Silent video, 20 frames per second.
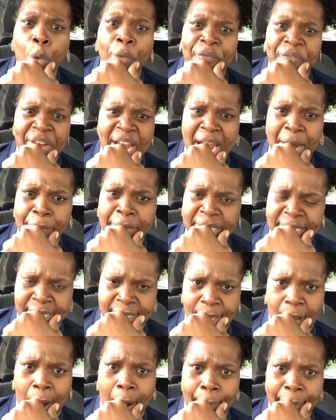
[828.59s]
very
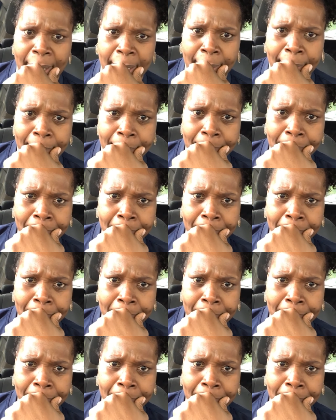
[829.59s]
sorry